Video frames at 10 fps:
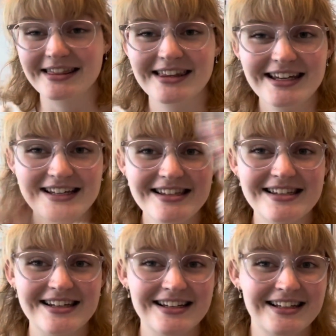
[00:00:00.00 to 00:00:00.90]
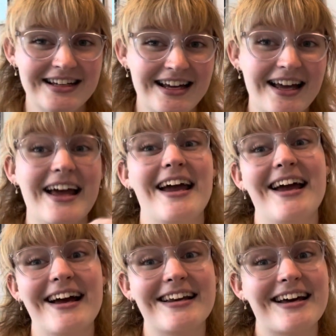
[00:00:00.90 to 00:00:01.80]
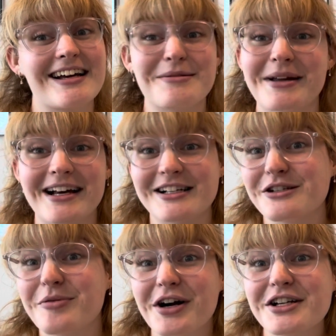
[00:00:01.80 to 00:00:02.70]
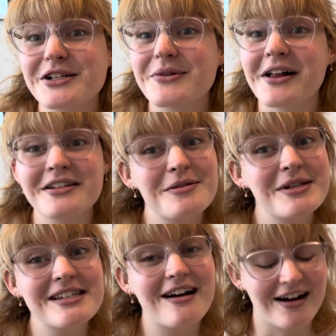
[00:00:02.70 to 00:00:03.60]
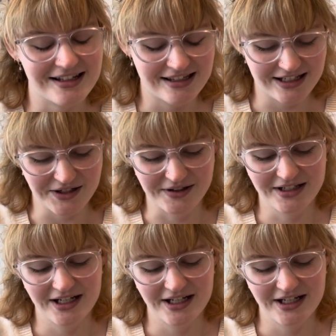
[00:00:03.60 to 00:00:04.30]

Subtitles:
these. And I guess my next 2 projects will also be socks, so